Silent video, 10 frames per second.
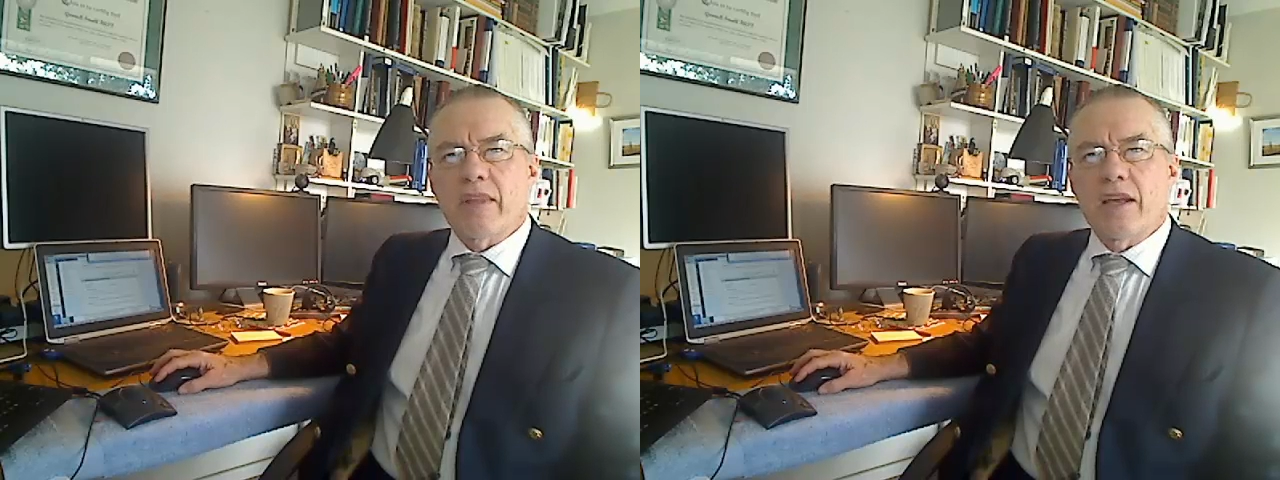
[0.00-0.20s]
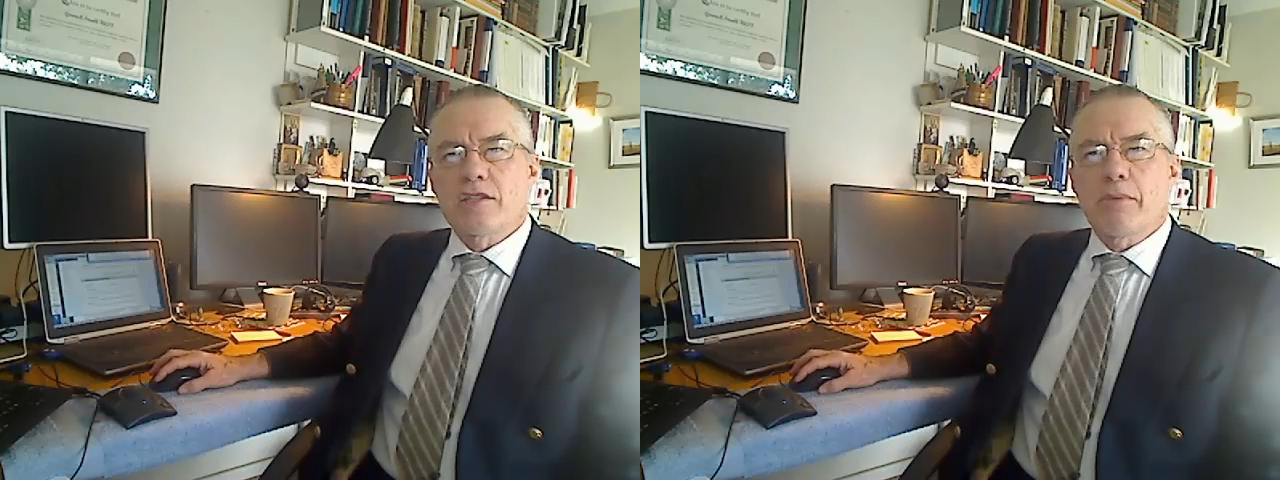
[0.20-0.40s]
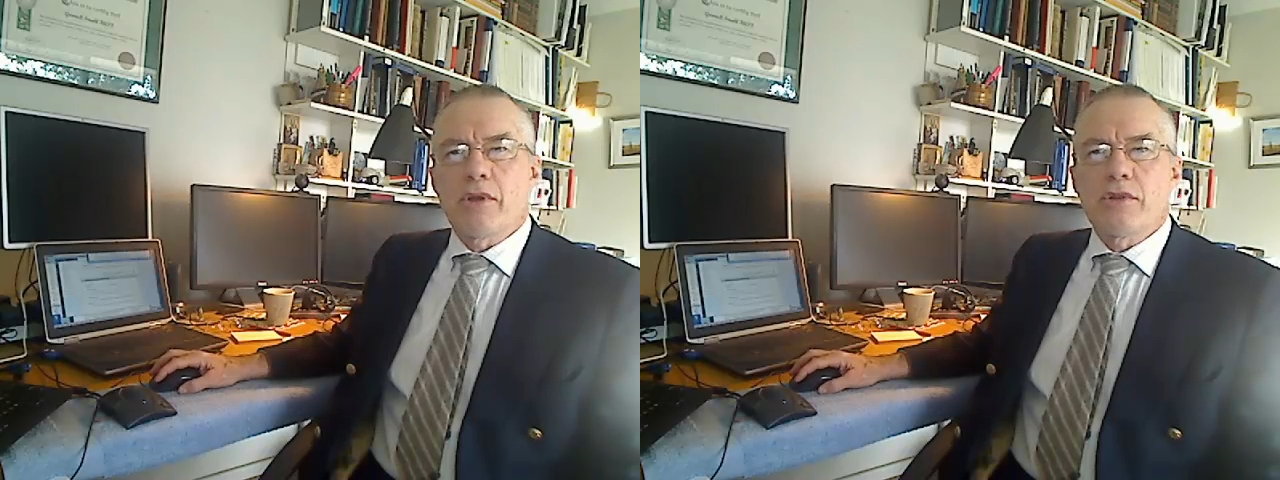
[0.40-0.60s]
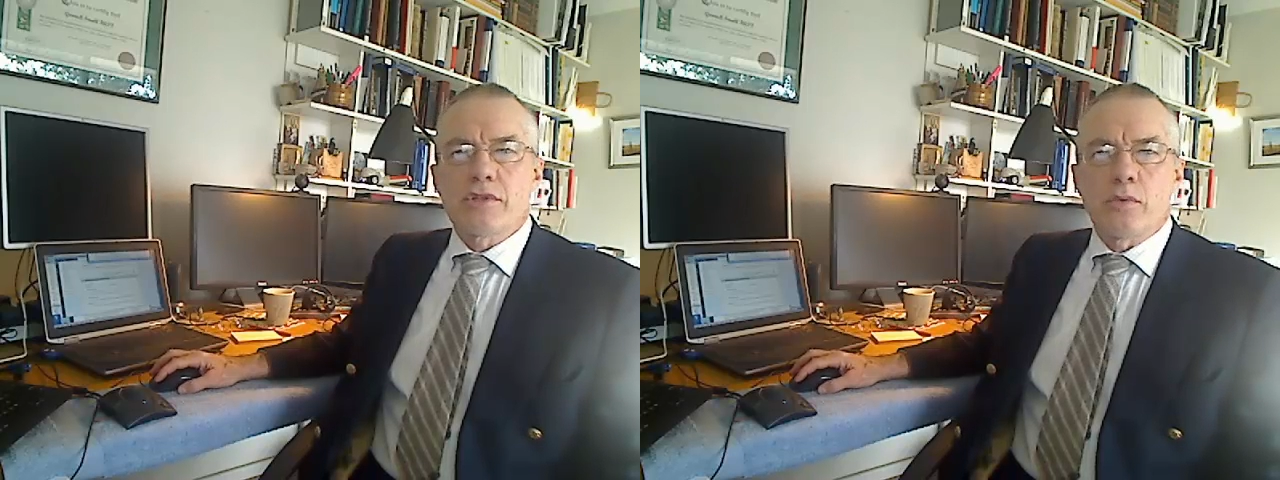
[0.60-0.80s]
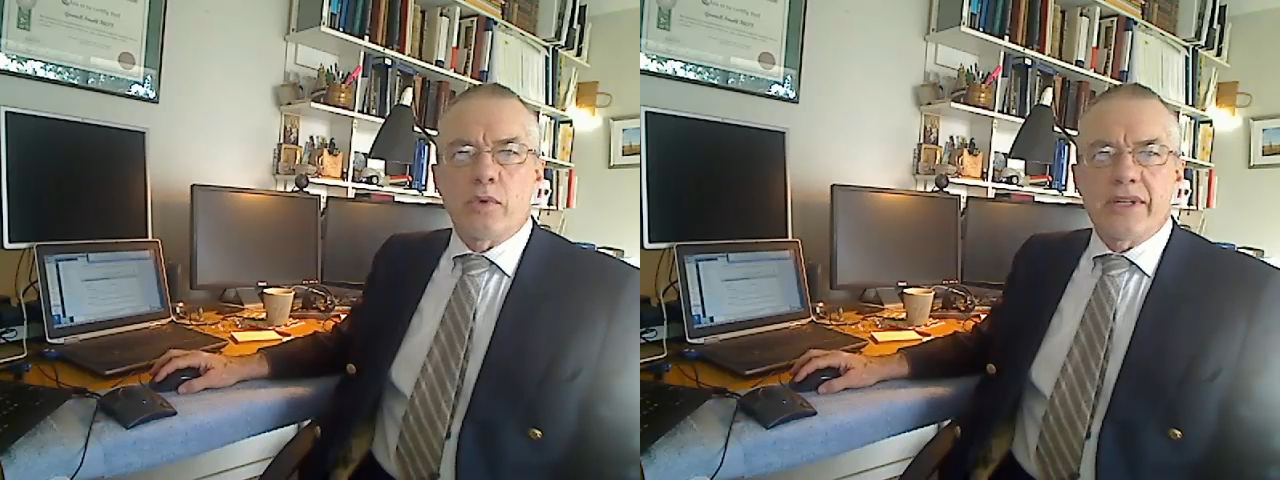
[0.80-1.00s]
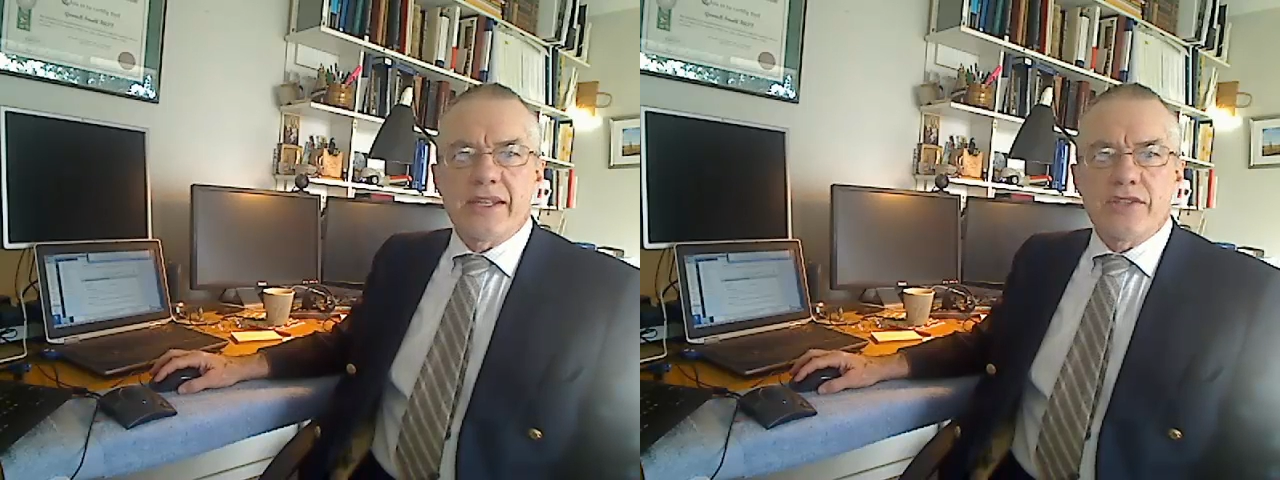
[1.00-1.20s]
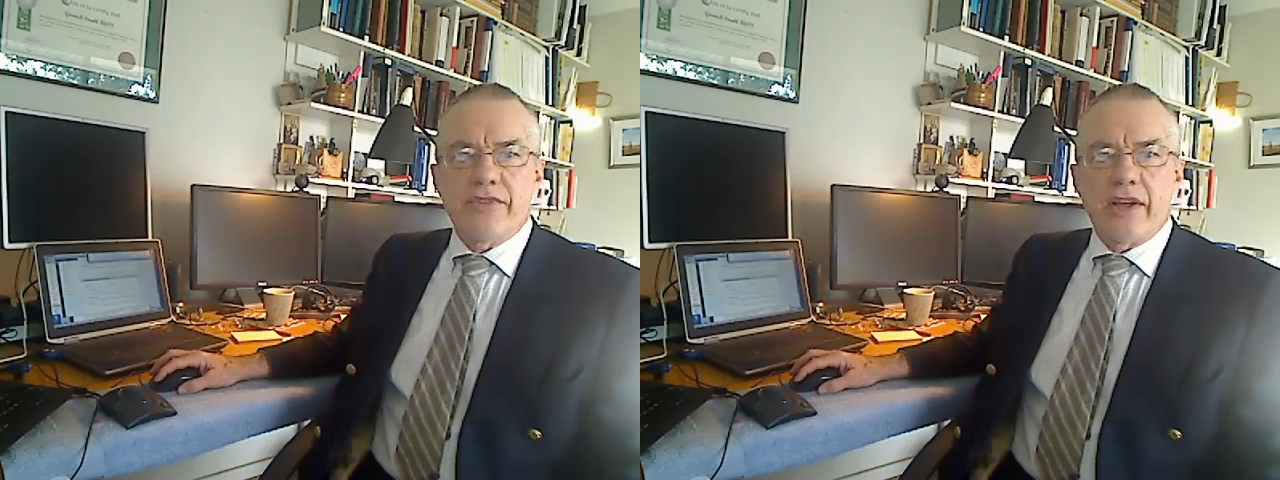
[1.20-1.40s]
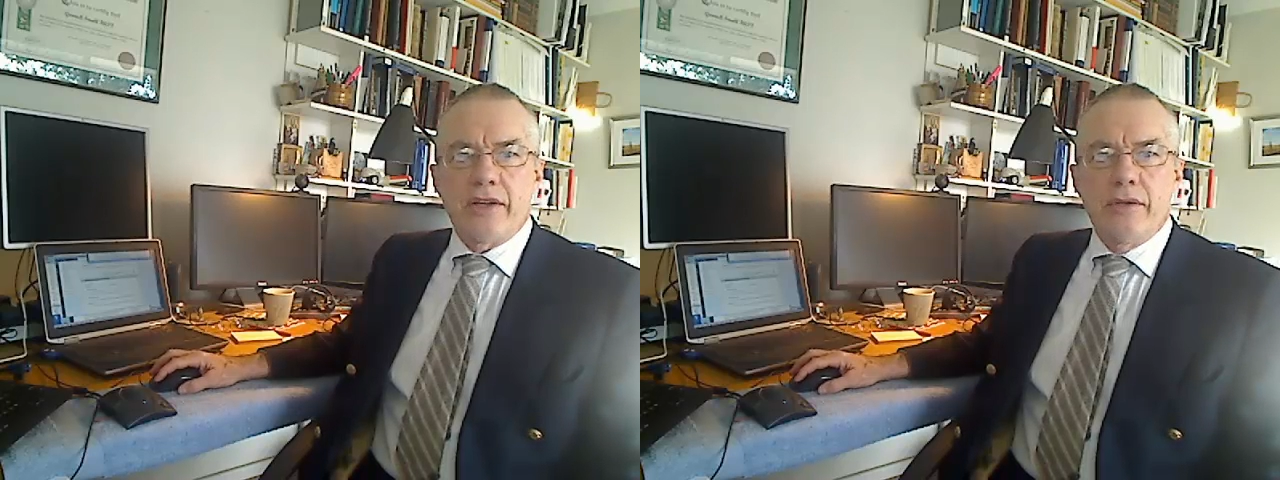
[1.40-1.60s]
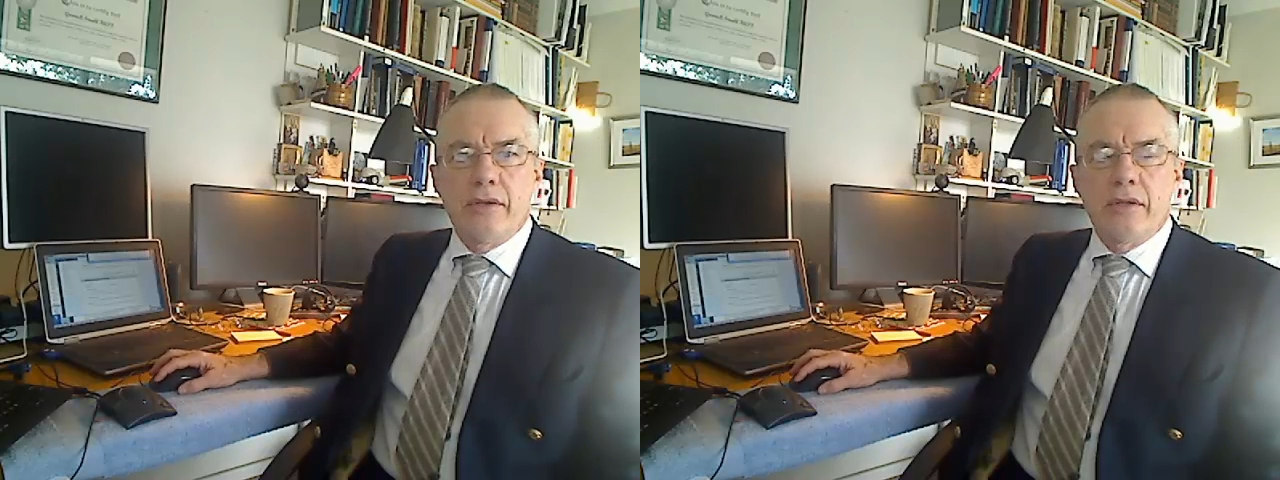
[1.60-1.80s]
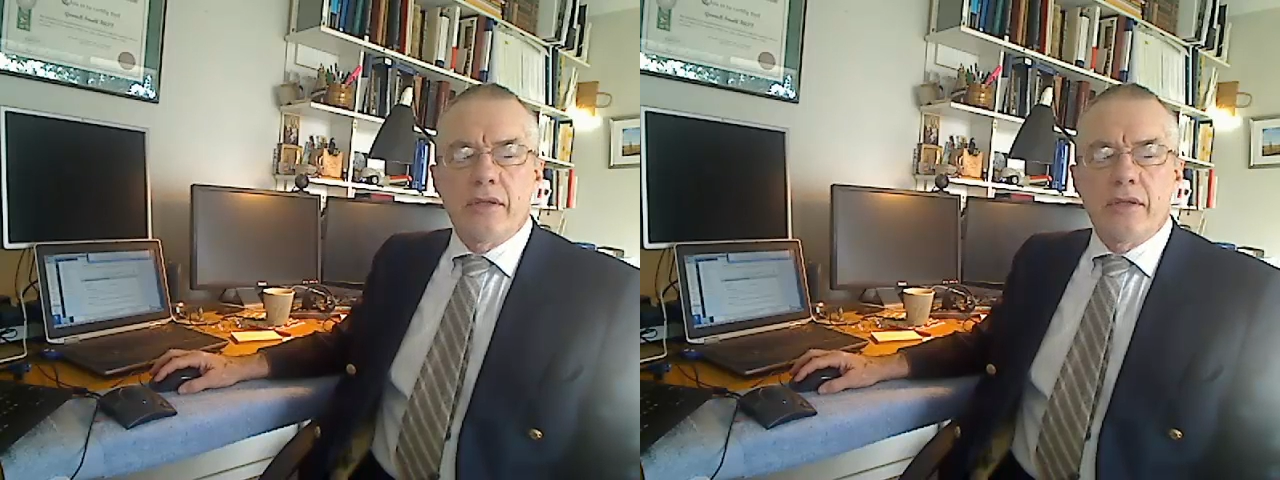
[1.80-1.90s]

as opposed to what is valued,